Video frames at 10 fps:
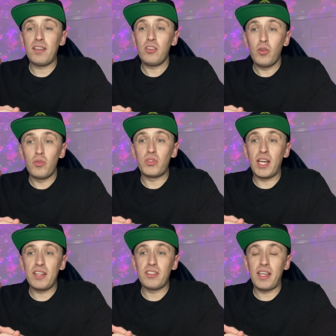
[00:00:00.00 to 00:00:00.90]
used
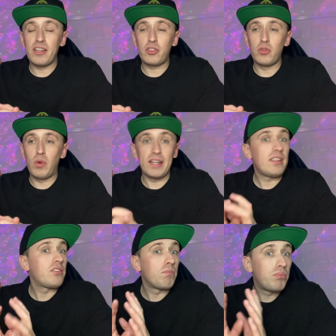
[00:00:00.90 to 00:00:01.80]
as an actual as,
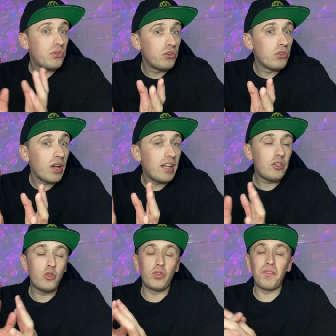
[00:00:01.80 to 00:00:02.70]
as a pure
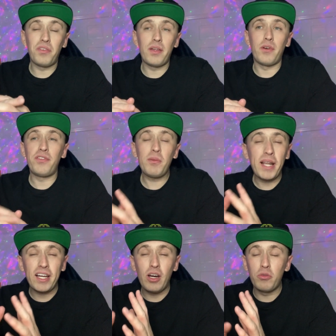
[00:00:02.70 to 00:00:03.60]
energy drink flavor i think
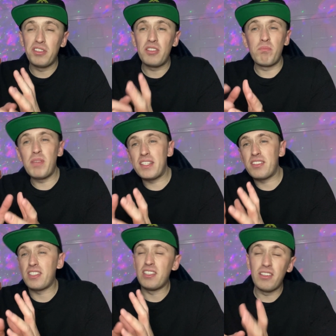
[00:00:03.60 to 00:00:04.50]
currant is
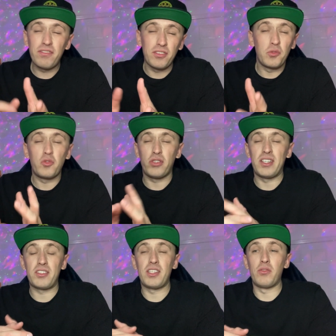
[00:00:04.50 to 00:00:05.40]
mixed in a few
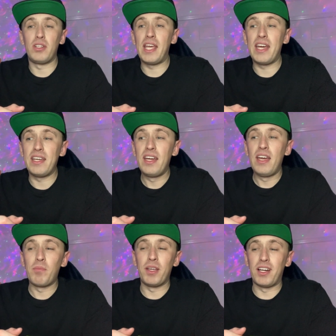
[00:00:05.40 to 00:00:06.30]
drinks here and there
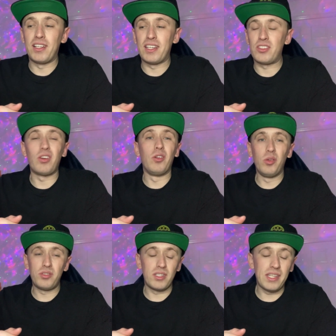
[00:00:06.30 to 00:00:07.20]
but it kind of gets
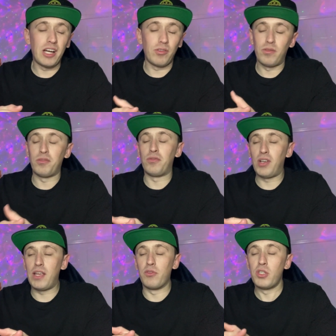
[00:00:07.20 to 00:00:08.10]
diluted down with other
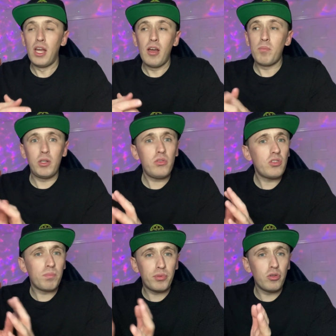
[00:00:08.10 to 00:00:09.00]
flavors but there
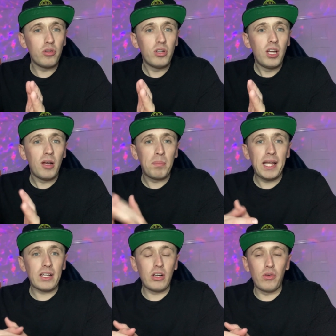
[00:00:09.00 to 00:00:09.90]
isn't a pure
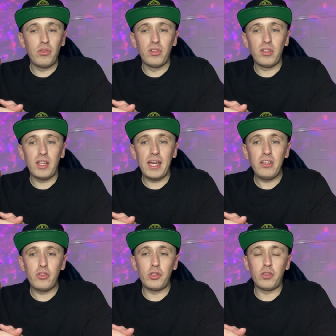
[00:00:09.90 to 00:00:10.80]
black currant
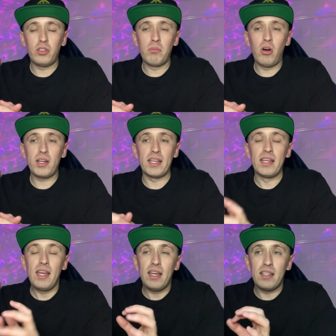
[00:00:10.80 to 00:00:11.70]
energy drink on the market
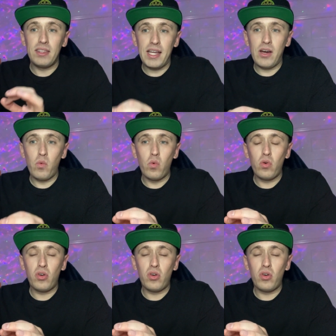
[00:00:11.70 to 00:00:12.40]
now